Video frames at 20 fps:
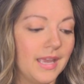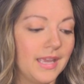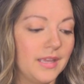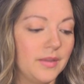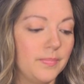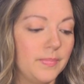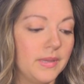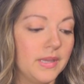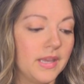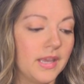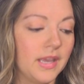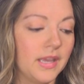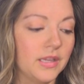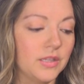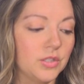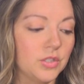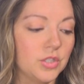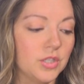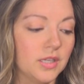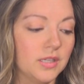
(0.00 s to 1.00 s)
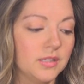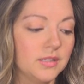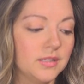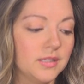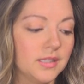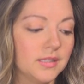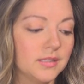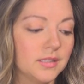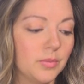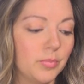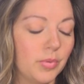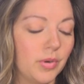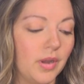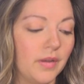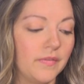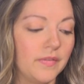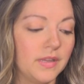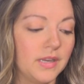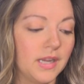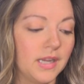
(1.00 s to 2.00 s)
It began just as the
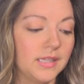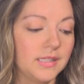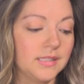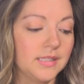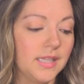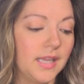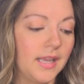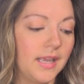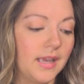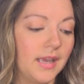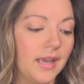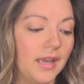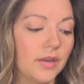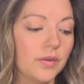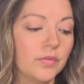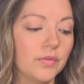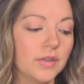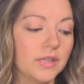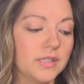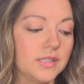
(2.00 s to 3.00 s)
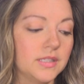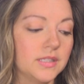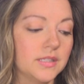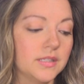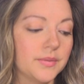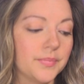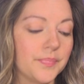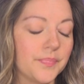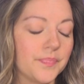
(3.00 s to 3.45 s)
prophet Isaiah had written